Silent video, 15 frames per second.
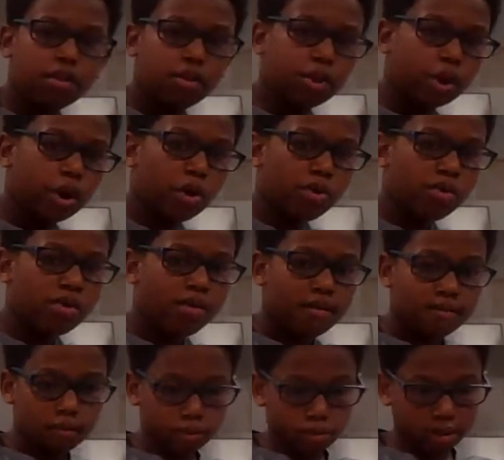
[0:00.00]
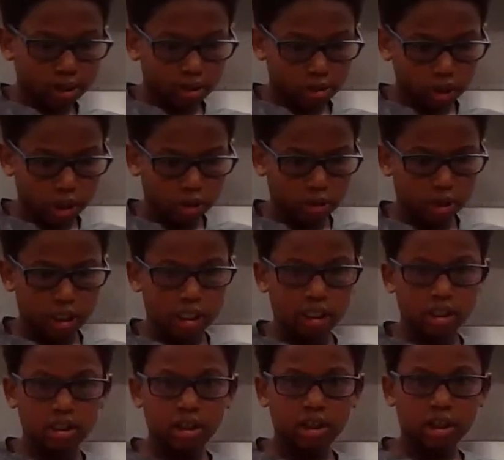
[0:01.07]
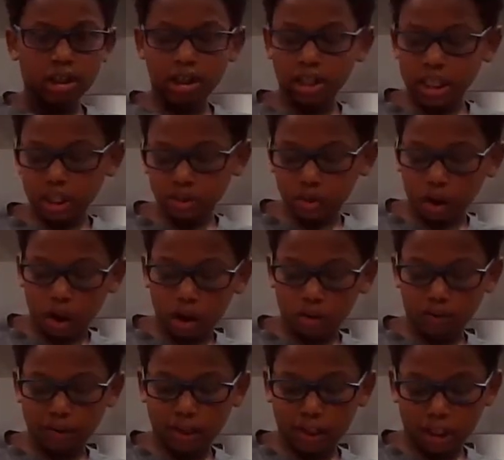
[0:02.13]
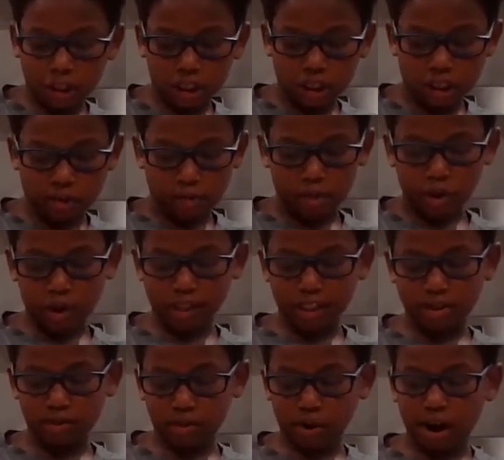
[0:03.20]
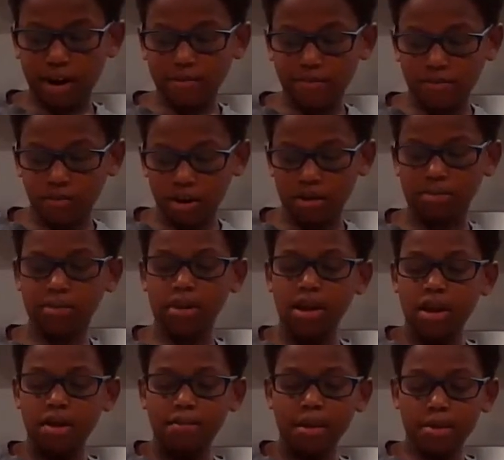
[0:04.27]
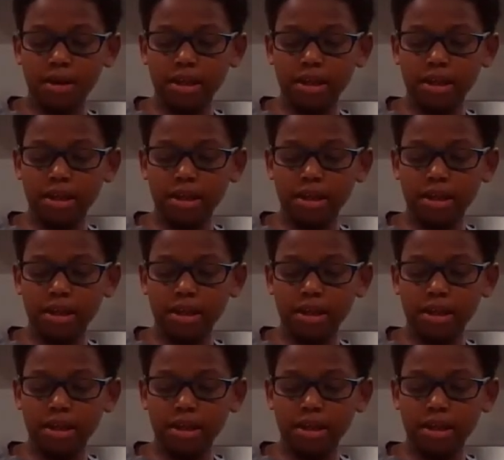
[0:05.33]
the dough from Trader Joe's. And these are all really cheap, or at least where I'm from. Maybe